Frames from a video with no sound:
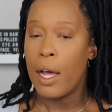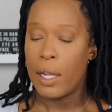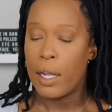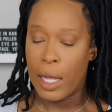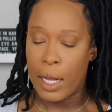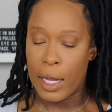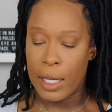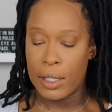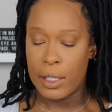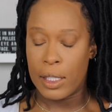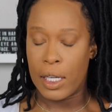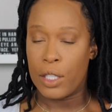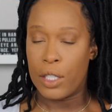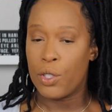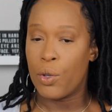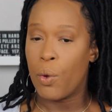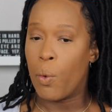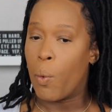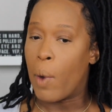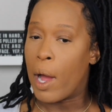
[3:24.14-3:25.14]
like I said,
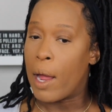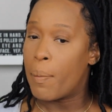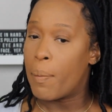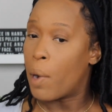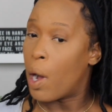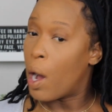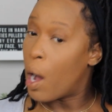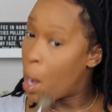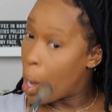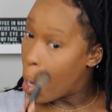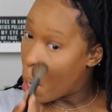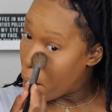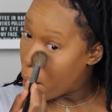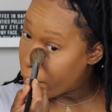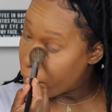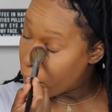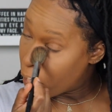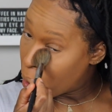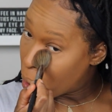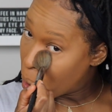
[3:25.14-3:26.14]
to wipe
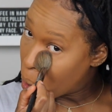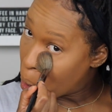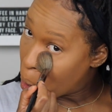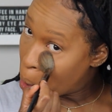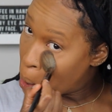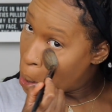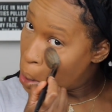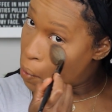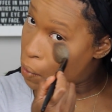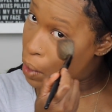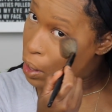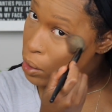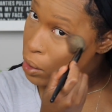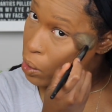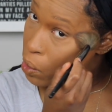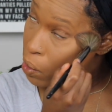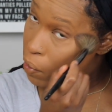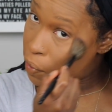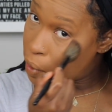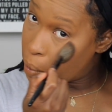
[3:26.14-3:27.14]
off any
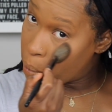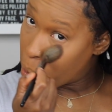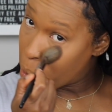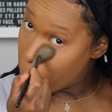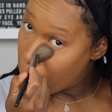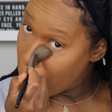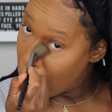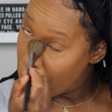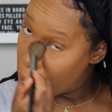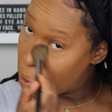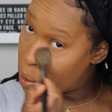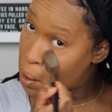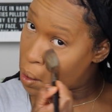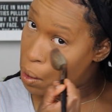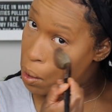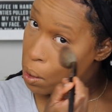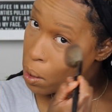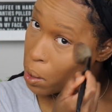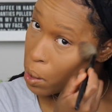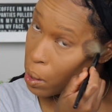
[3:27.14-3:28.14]
residue from the powder